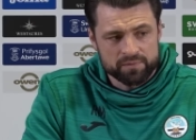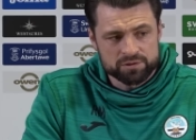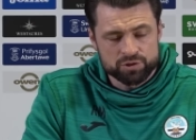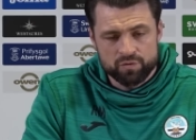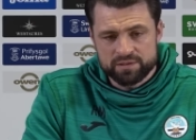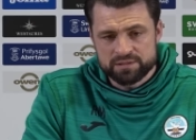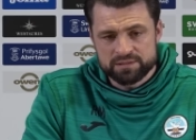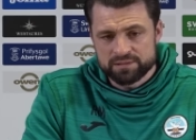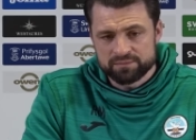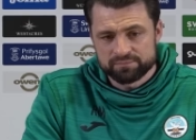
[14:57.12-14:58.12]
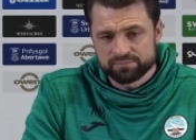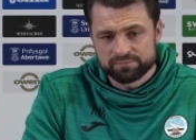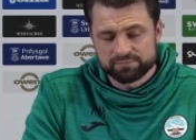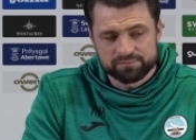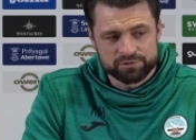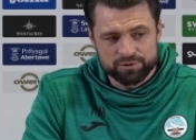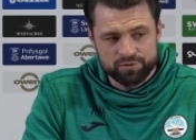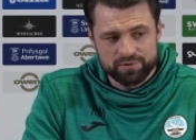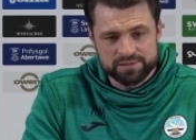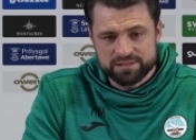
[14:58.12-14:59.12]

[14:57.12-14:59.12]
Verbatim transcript: it's not always easy. It's not always